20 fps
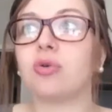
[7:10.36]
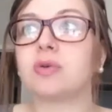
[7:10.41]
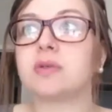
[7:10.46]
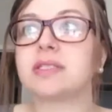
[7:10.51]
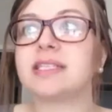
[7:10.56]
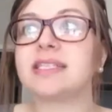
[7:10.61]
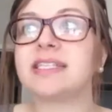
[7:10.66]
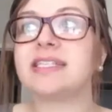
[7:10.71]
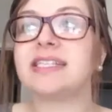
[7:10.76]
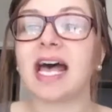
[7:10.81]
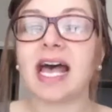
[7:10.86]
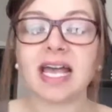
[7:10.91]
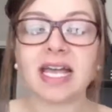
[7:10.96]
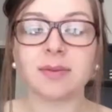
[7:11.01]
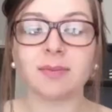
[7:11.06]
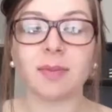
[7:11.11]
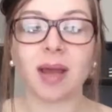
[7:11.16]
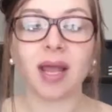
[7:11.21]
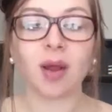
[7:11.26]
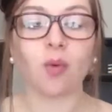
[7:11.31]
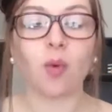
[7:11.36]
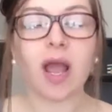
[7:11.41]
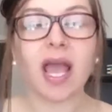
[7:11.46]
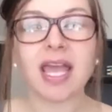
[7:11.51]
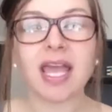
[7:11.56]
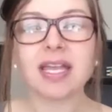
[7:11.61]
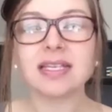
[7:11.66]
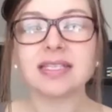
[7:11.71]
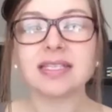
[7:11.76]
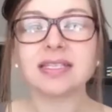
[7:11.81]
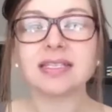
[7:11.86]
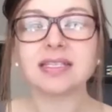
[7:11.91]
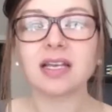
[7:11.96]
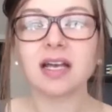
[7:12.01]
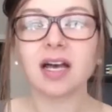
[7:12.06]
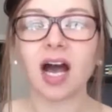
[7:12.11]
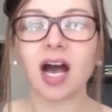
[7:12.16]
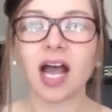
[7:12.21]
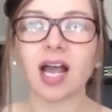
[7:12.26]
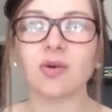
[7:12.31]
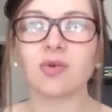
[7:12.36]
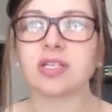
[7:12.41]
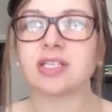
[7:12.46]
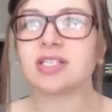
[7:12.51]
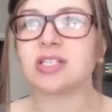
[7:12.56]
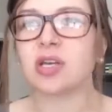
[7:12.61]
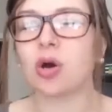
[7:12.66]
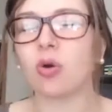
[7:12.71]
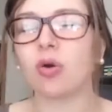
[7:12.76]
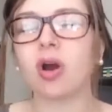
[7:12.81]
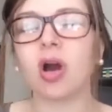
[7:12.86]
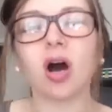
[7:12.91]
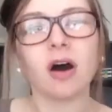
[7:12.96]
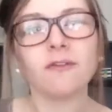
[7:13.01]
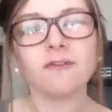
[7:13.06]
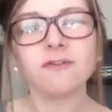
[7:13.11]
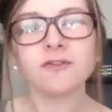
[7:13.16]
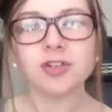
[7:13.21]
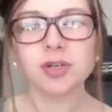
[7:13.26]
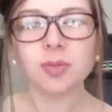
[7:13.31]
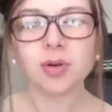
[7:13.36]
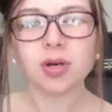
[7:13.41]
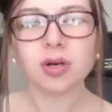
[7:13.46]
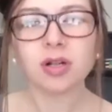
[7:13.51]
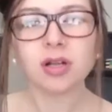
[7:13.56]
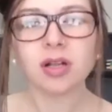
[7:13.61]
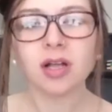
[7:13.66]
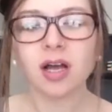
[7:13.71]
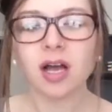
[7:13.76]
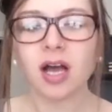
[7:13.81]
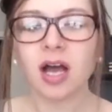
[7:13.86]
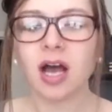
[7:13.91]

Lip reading: set in my ways. I was so comfortable.